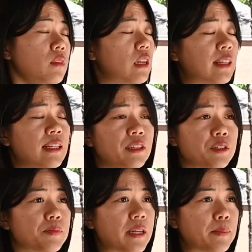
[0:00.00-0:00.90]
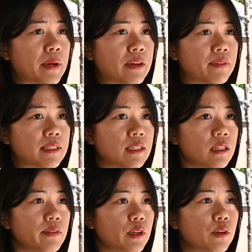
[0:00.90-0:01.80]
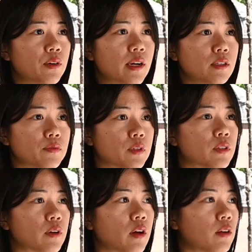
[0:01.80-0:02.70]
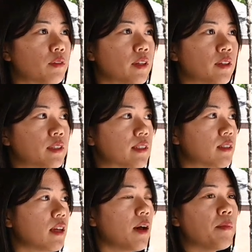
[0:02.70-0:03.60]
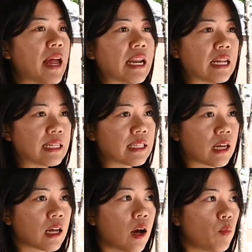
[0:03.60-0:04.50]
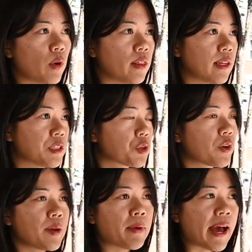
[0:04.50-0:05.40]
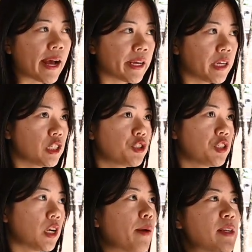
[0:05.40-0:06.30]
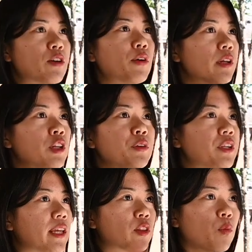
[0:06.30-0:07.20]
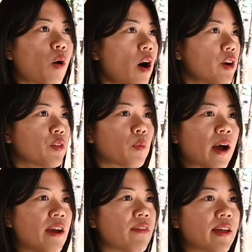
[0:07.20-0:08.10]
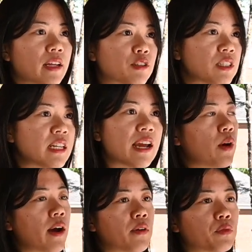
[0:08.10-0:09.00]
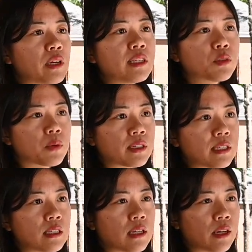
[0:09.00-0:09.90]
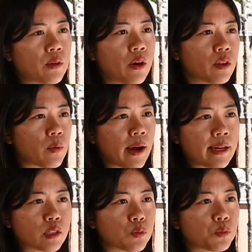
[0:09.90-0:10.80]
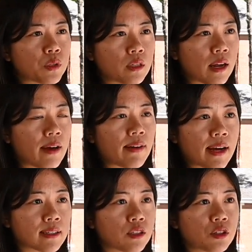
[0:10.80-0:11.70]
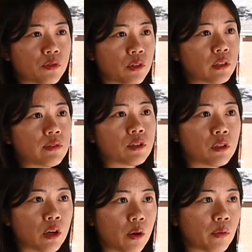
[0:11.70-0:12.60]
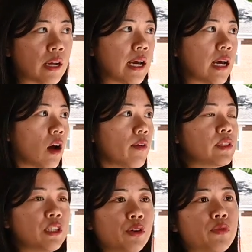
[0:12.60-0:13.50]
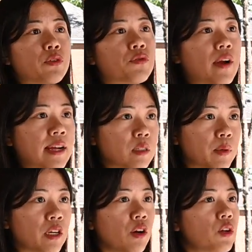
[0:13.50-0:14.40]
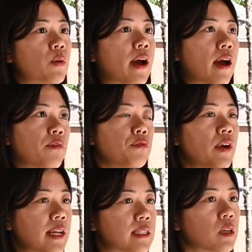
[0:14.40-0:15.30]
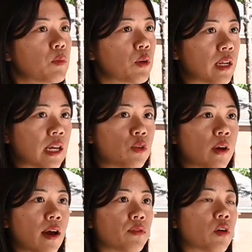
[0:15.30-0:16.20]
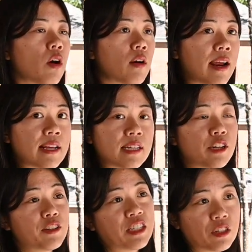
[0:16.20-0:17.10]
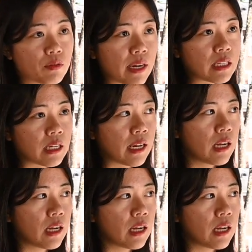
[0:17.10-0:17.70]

I think there's many benefits to living on grounds. First of all, there's the amenities that come with it. It's a great package. I mean, it's all included, like the water, the Wi-Fi, electricity. You have resources that you otherwise wouldn't have access to if you lived alone. Obviously, you have your friends, but here you have friends, community, and you have your RAs and your senior resident.